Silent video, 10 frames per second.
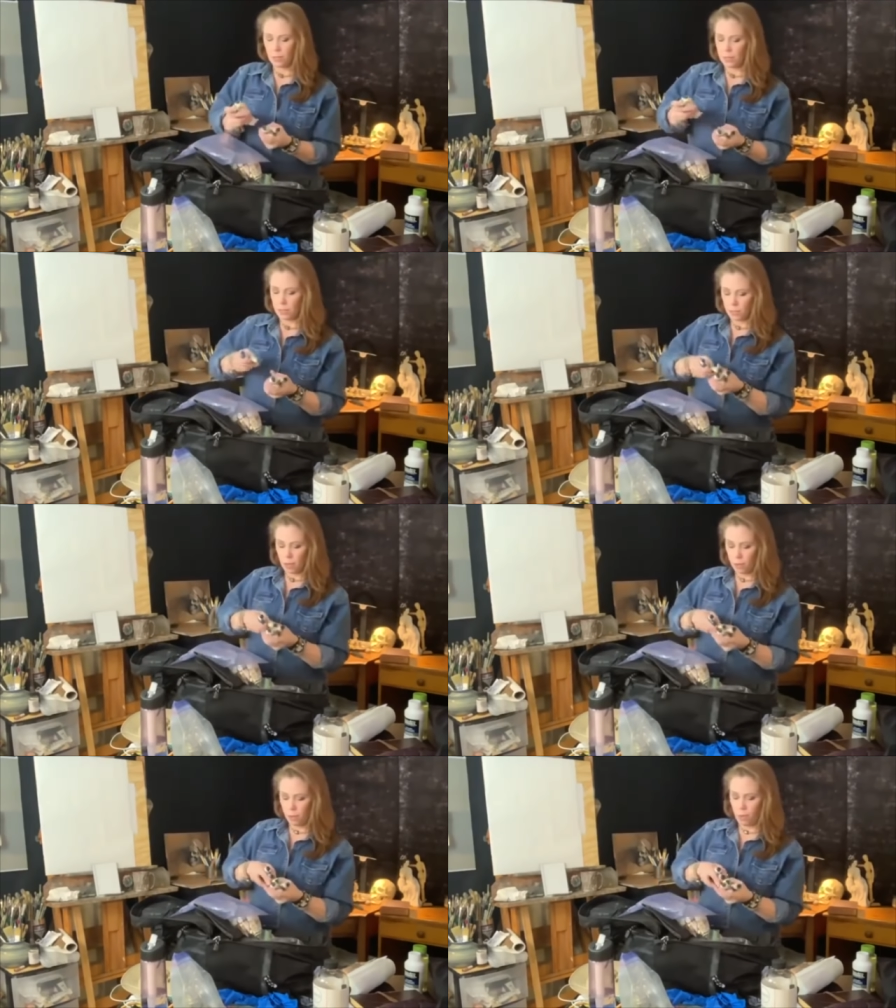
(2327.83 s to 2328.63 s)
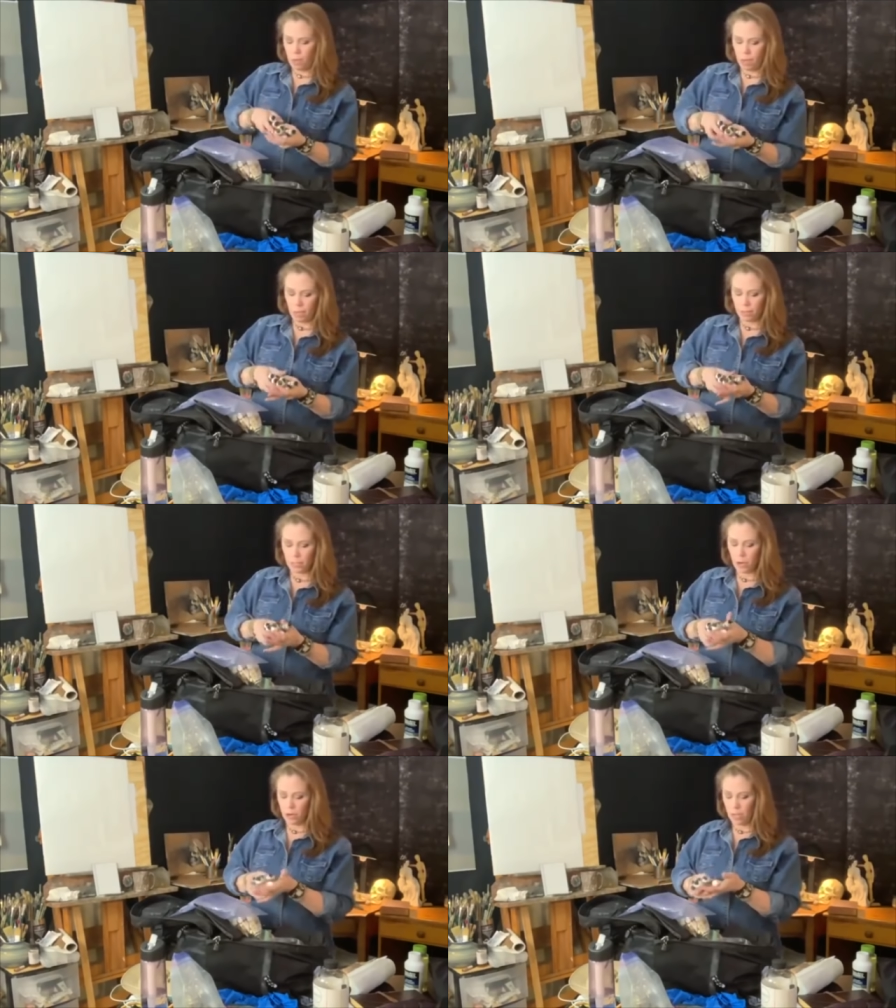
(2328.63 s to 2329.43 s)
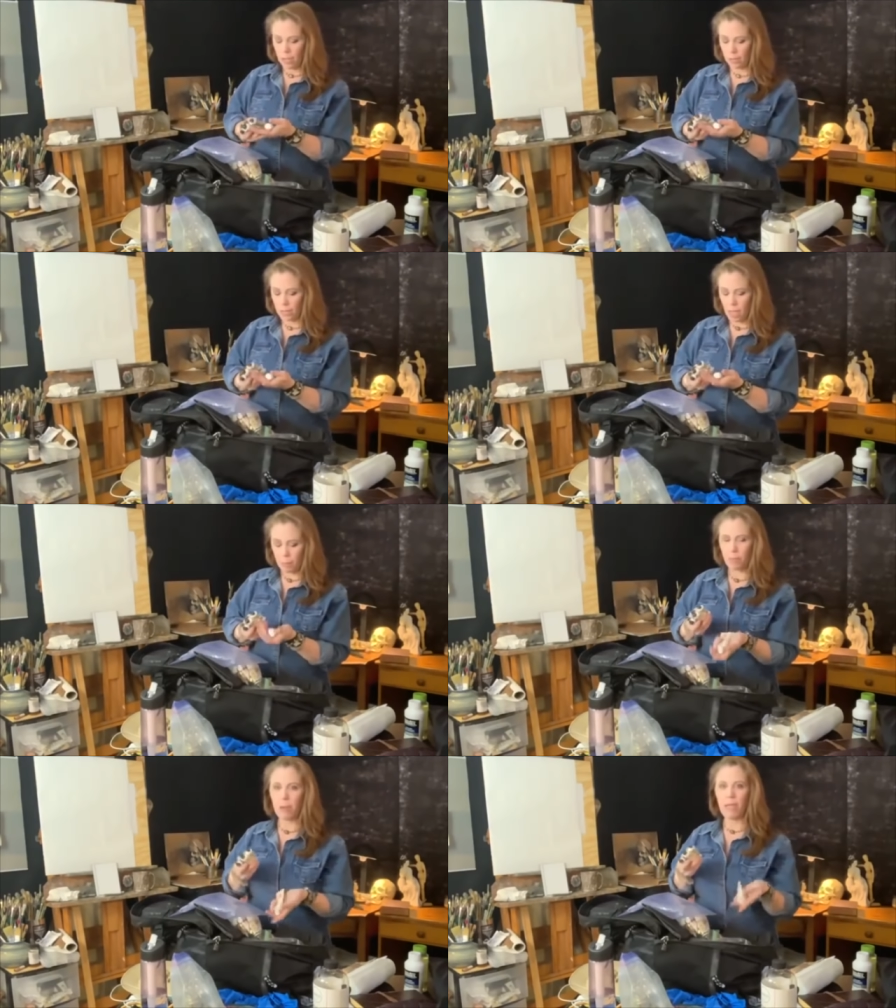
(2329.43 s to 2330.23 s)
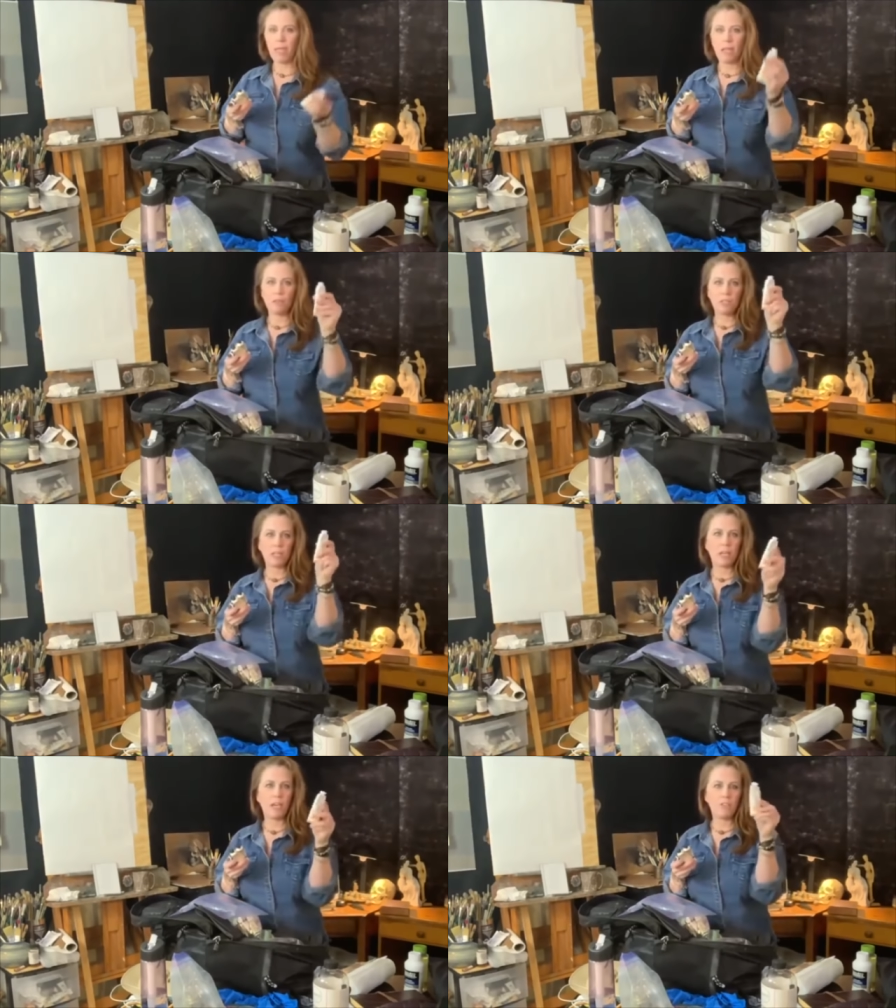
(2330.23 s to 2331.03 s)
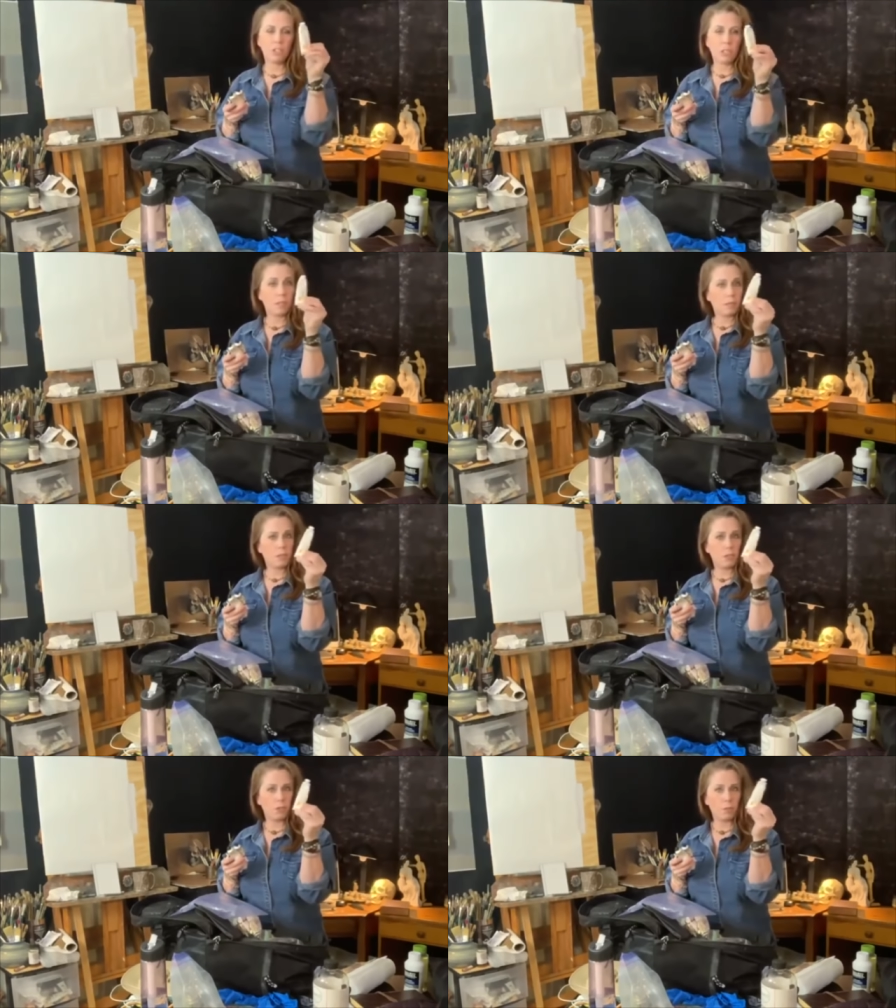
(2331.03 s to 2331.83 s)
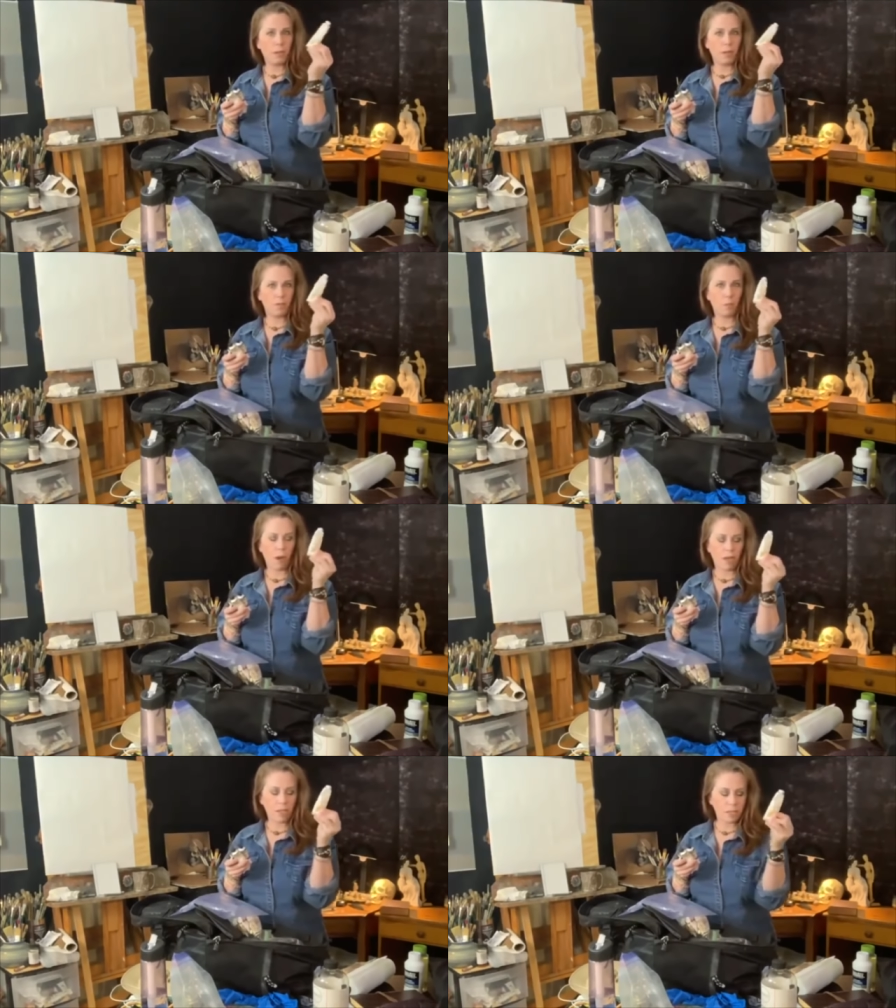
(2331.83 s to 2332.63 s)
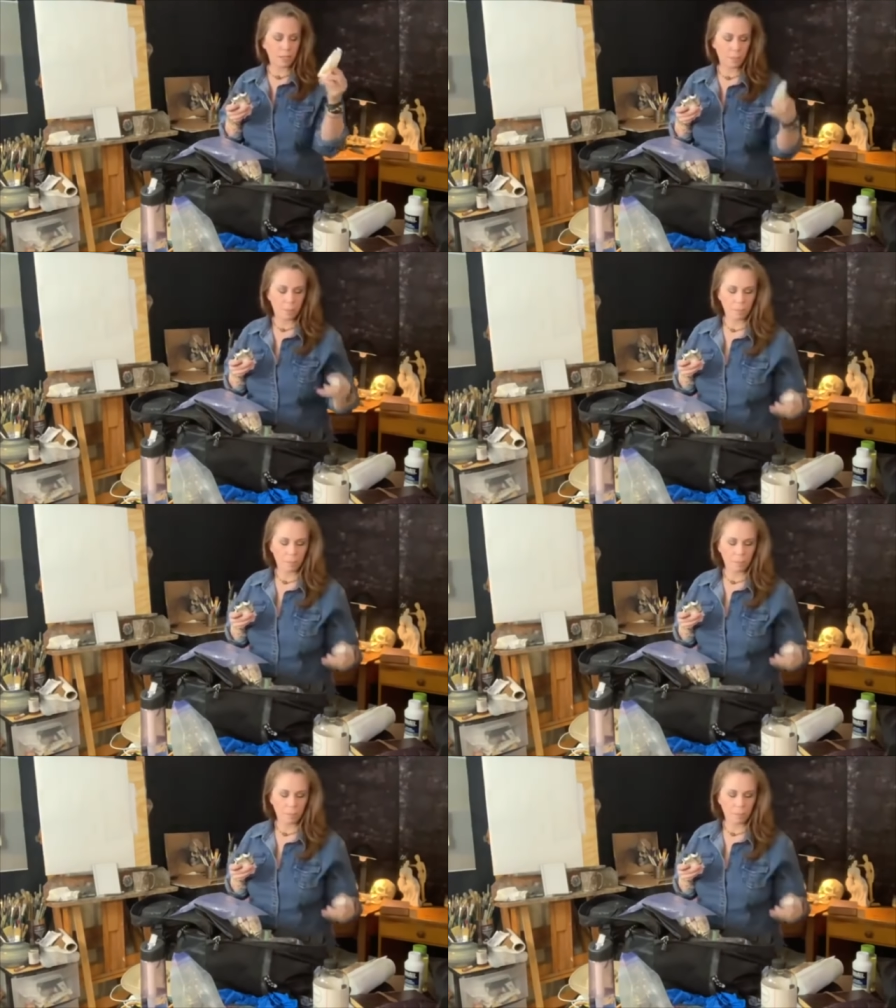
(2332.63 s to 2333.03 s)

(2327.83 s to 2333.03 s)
So I, starting at the top of my canvas, I have just a little tube of white.